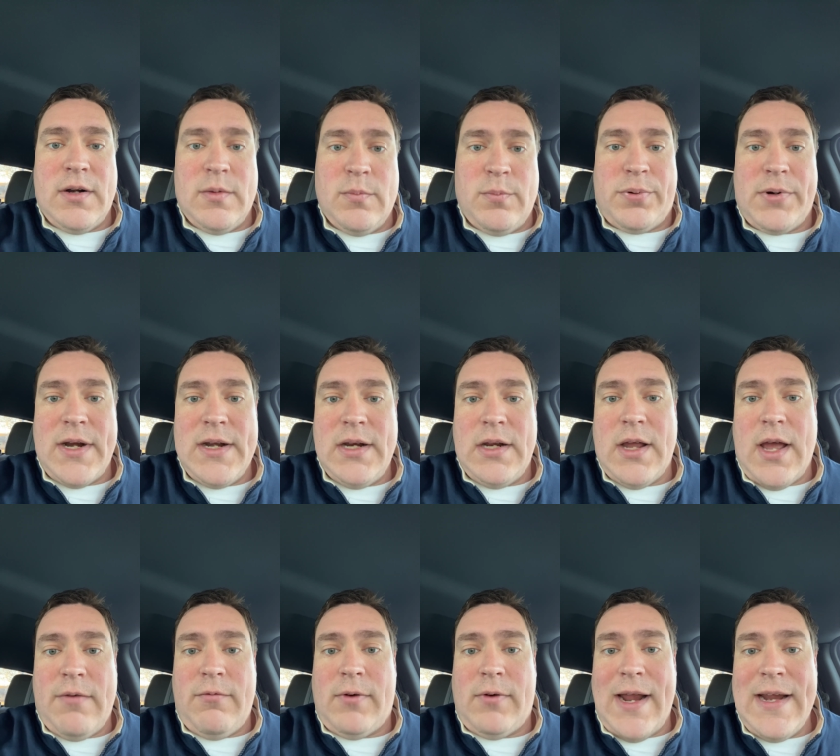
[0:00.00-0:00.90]
and pray to
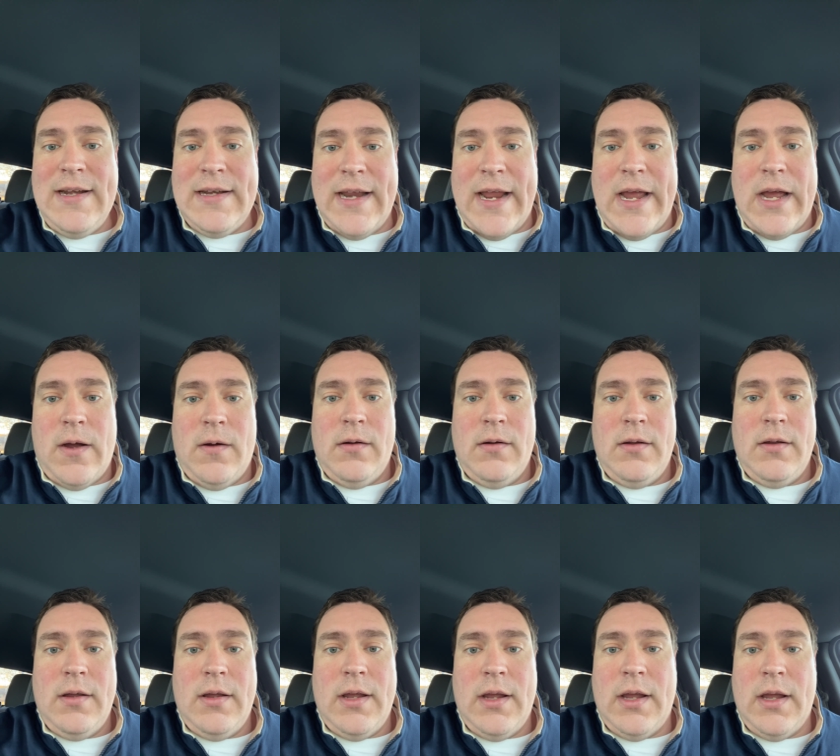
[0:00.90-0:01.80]
God right now
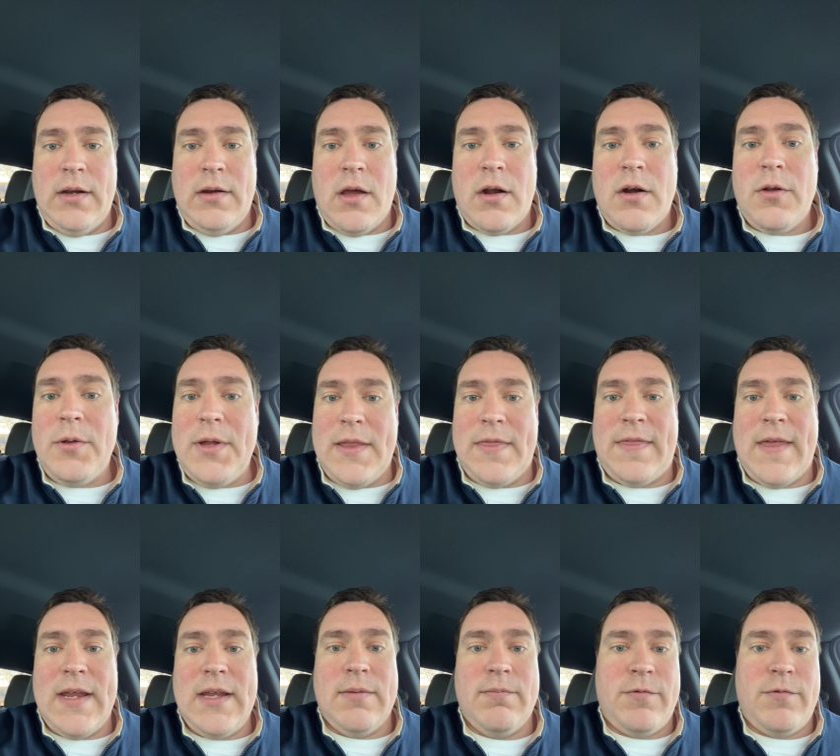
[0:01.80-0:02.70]
and not only
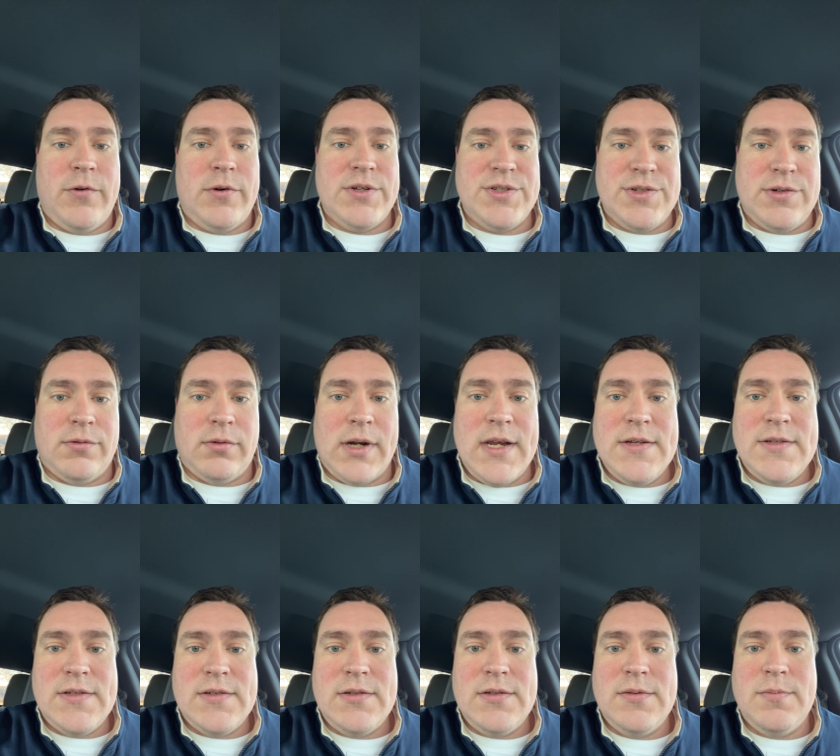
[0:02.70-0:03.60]
thank him for his
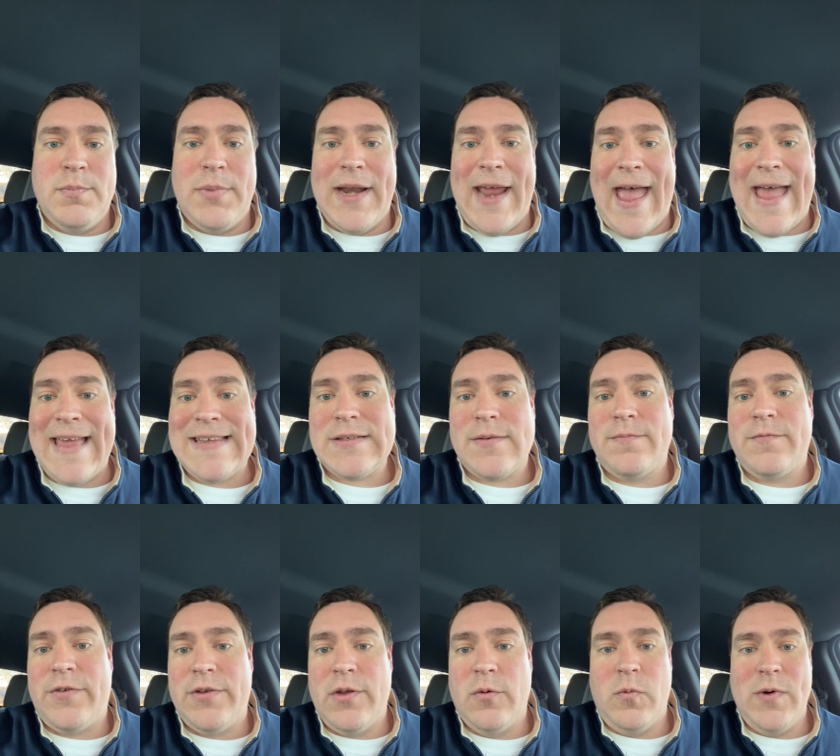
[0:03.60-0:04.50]
grace, but ask him
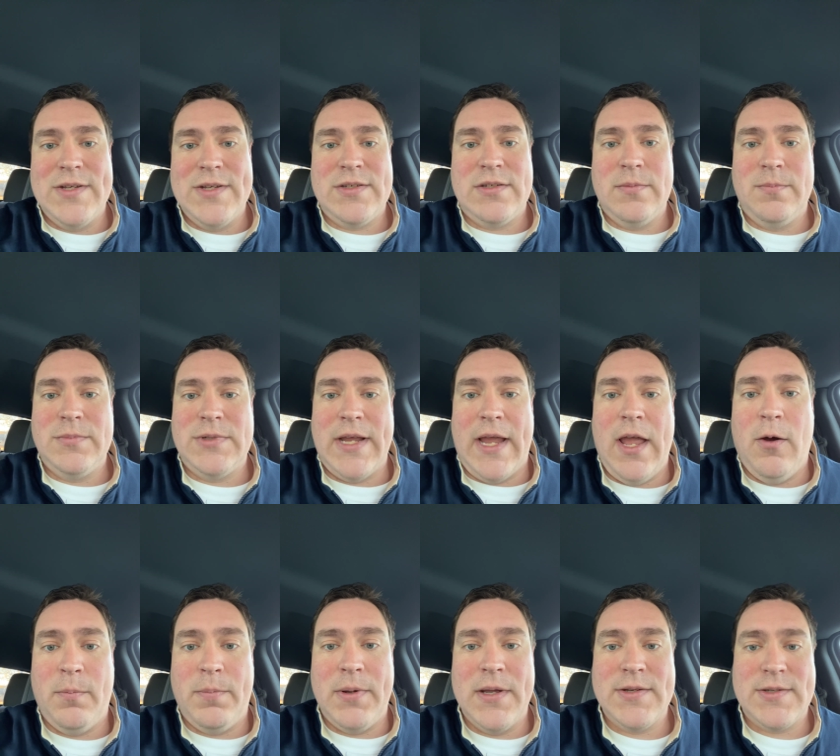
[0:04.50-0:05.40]
for the wisdom to
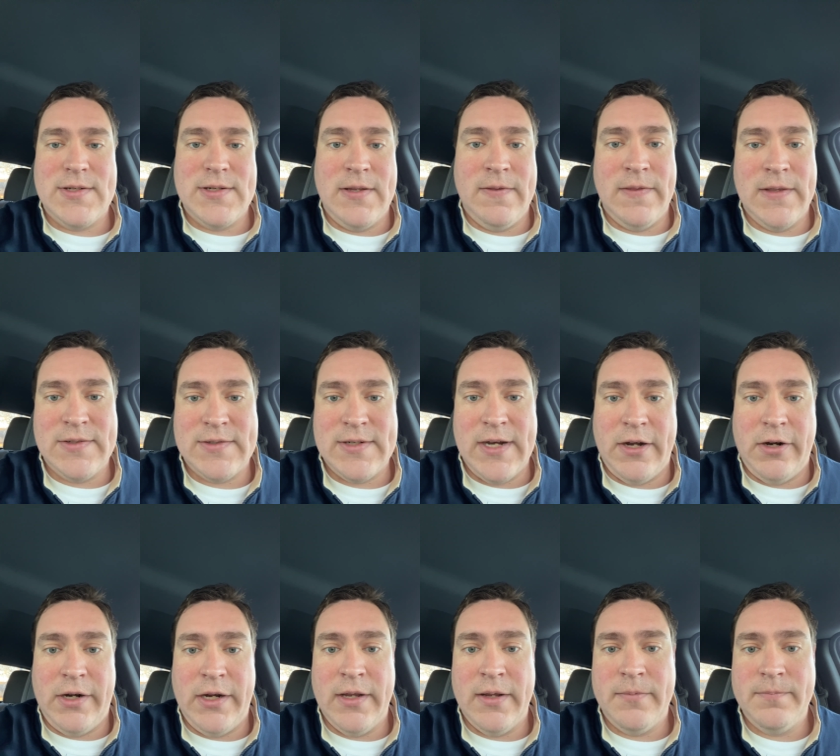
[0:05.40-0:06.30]
help us in this
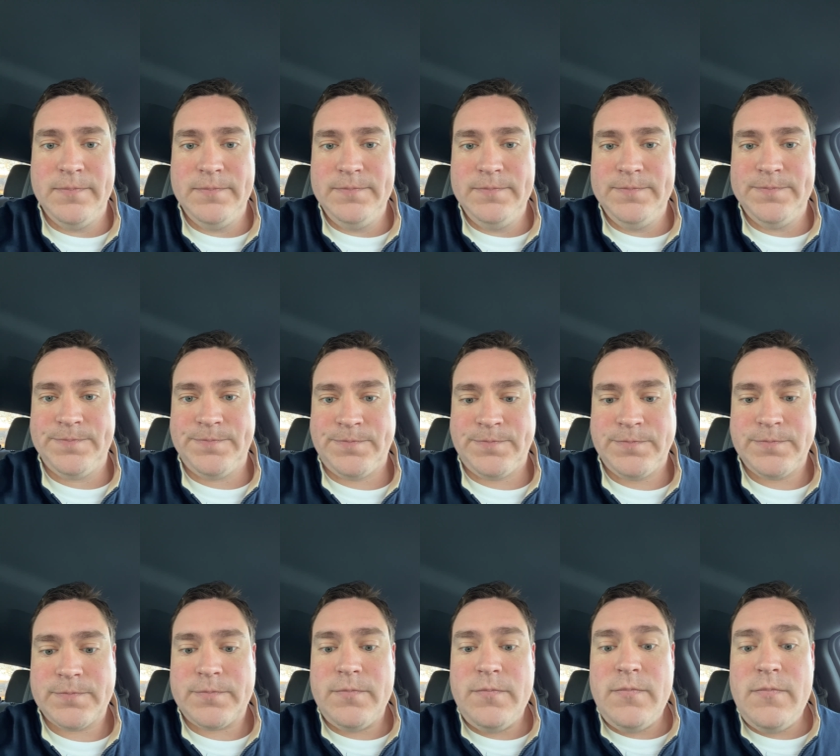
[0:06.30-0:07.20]
area.
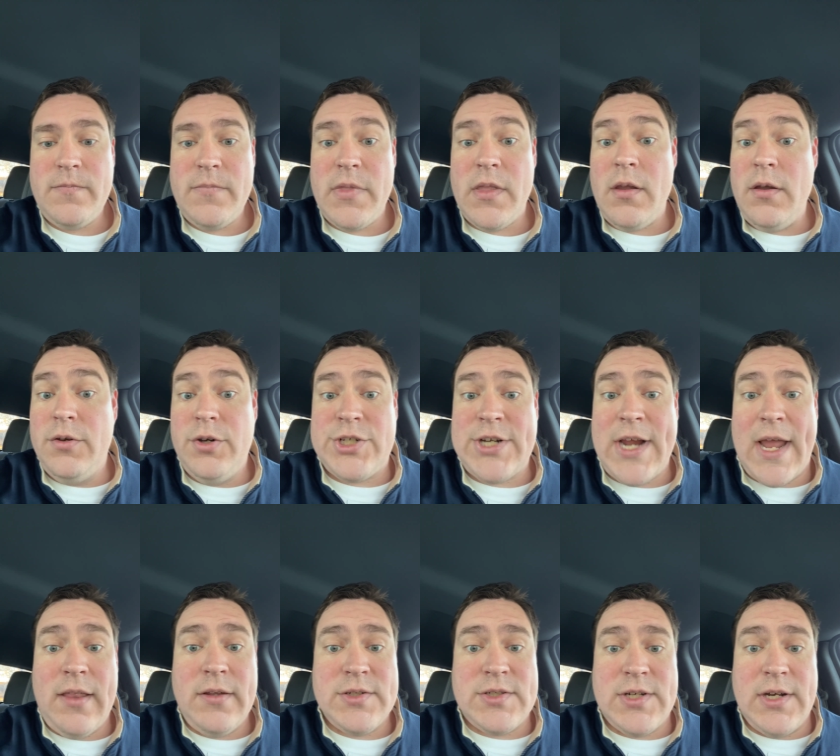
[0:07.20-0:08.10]
Your
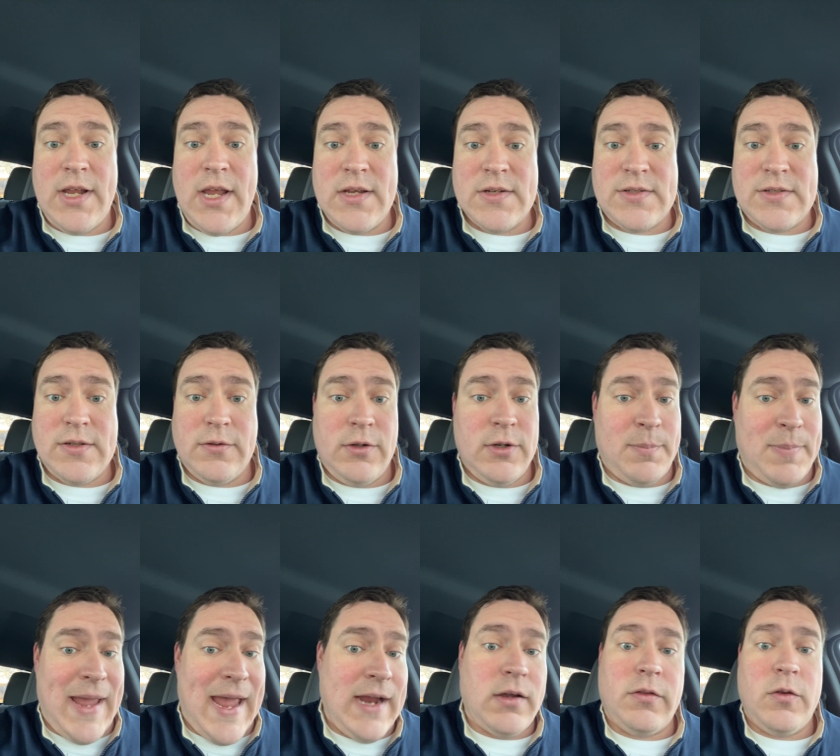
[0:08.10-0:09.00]
challenge today is to look
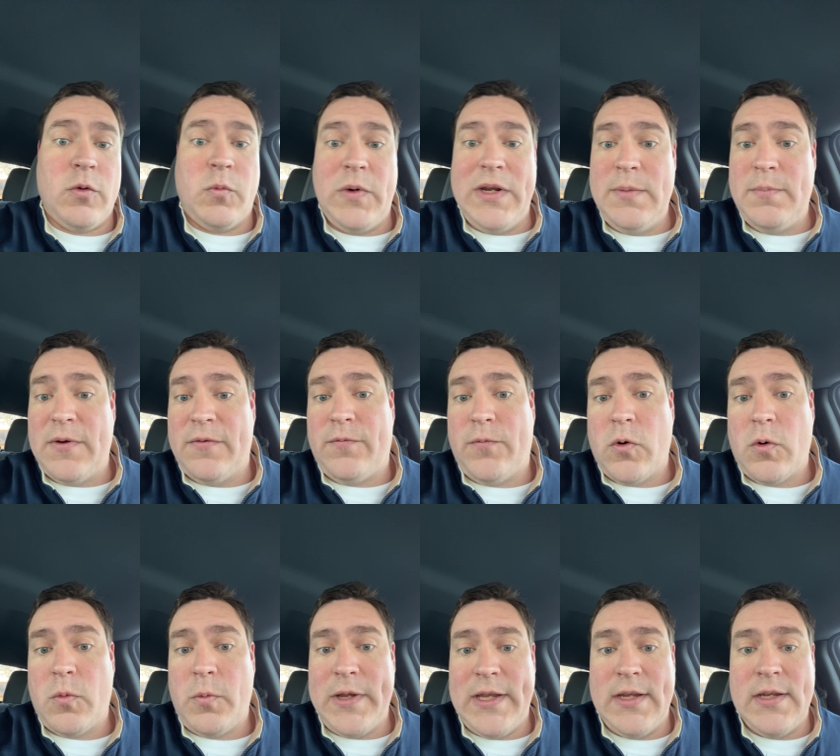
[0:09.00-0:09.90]
back on the week
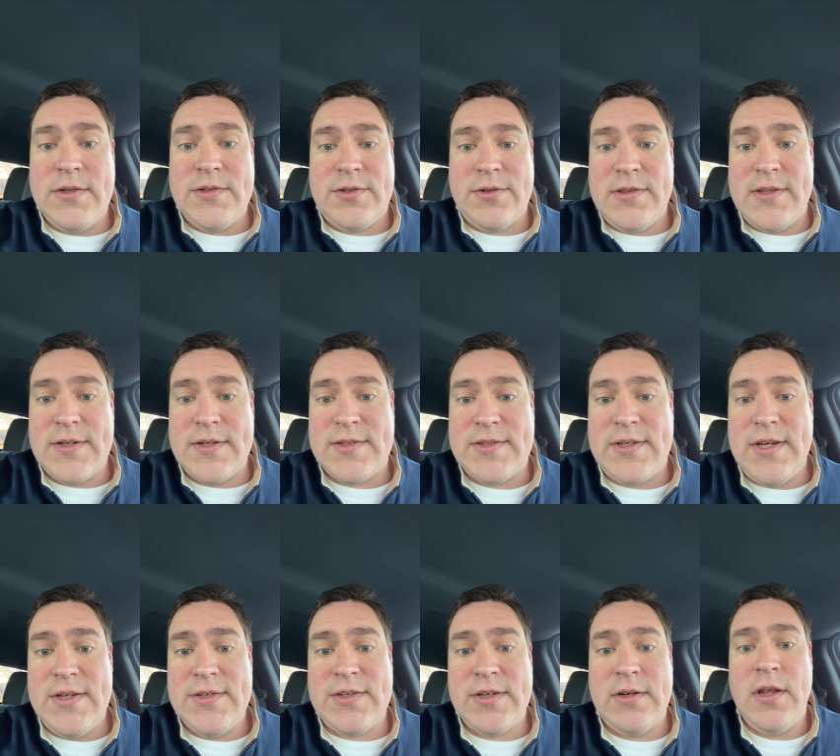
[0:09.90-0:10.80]
before we entered the
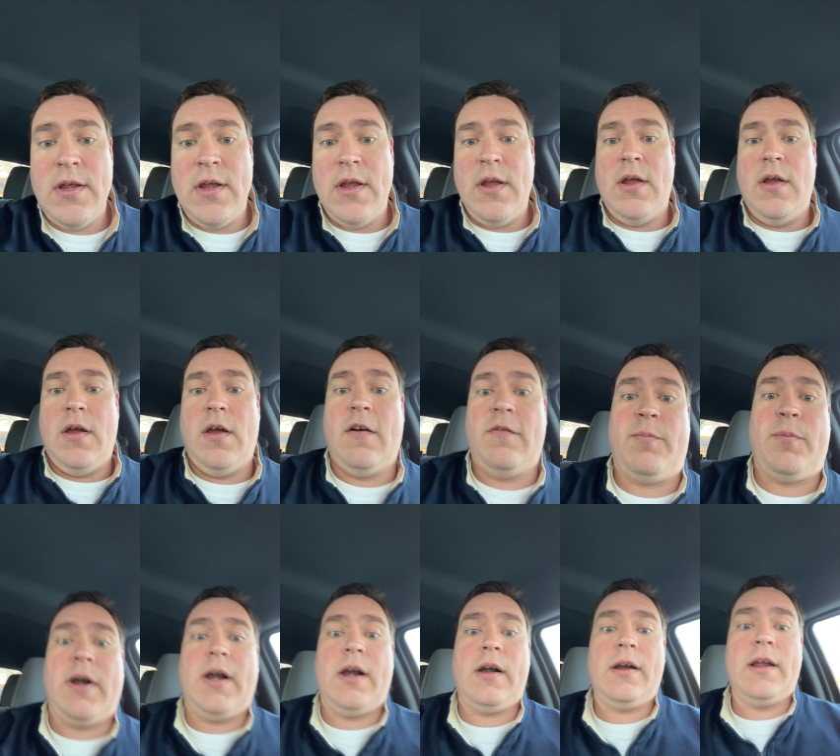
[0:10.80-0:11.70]
season of
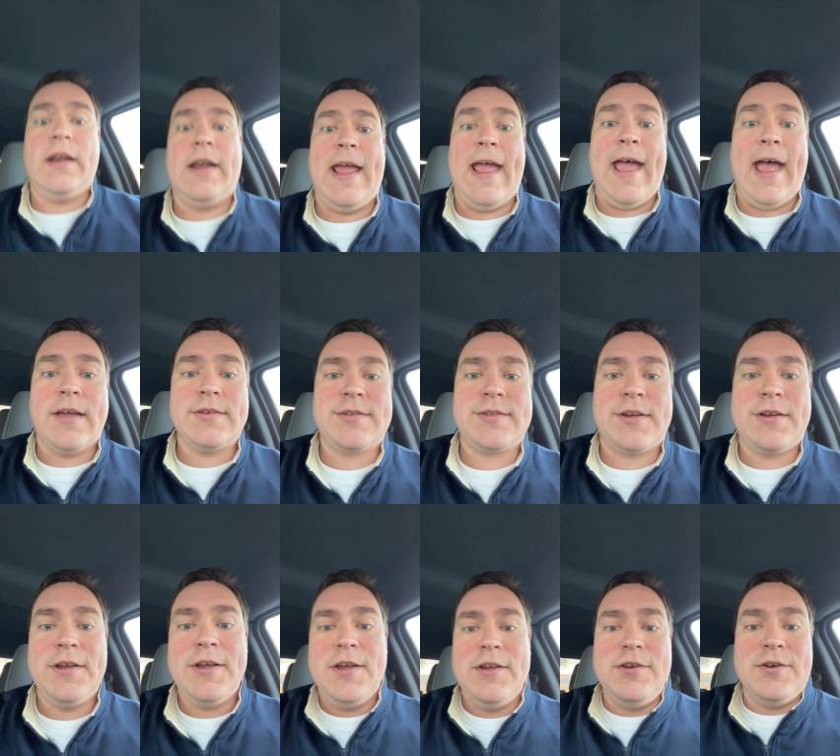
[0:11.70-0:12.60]
prayer and ask
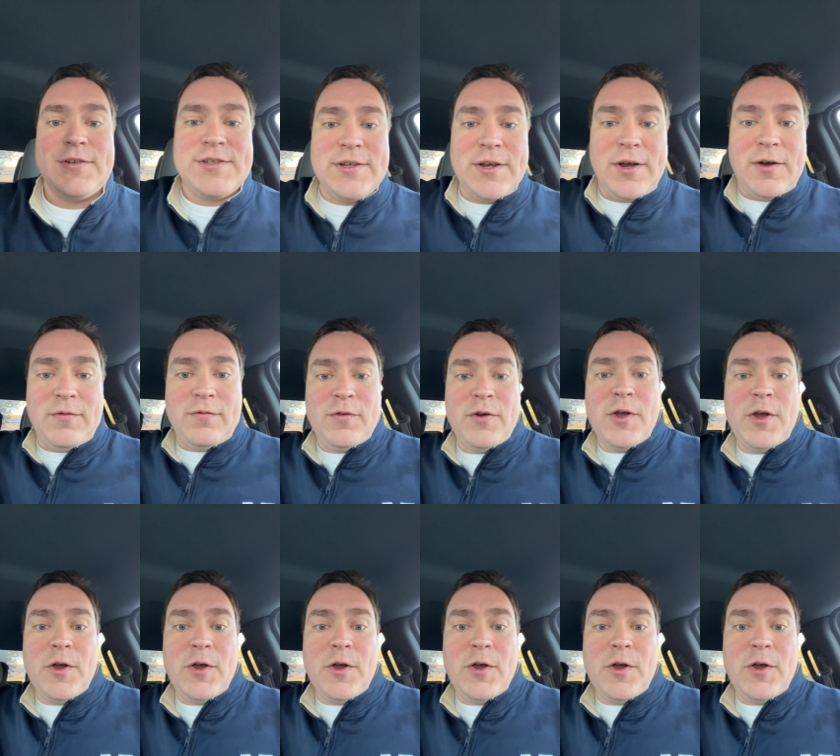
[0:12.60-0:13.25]
yourself,